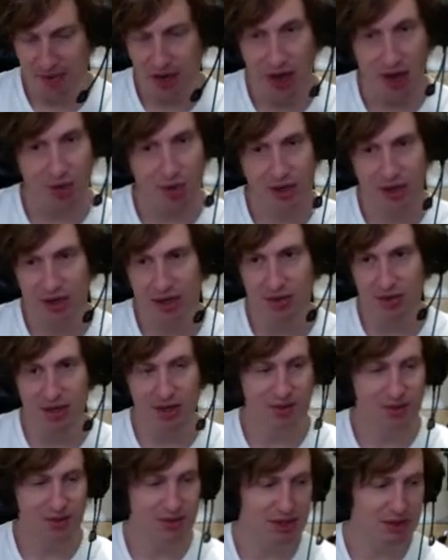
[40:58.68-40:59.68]
don't want
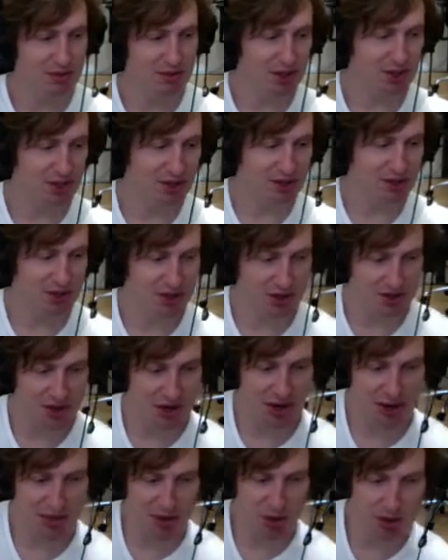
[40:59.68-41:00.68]
we shouldn't start
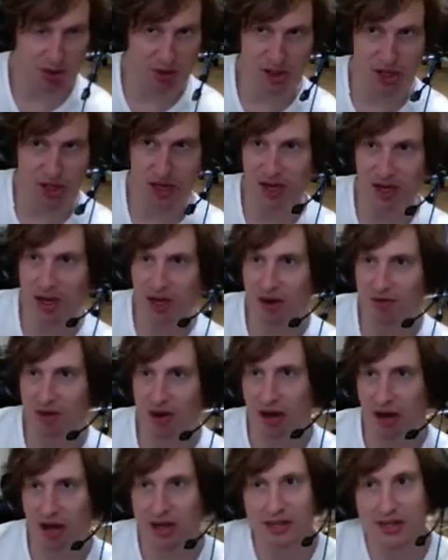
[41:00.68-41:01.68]
talking about OJ. I've
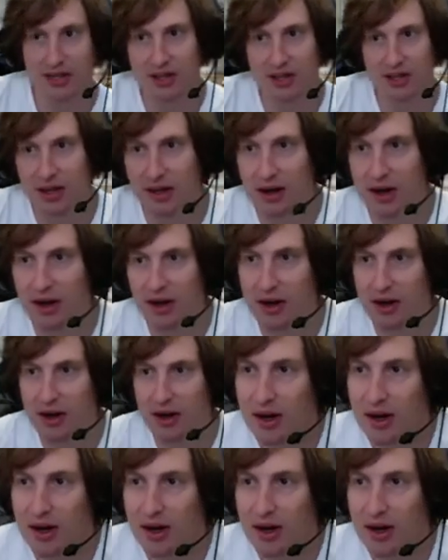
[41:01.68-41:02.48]
got a lot to say there.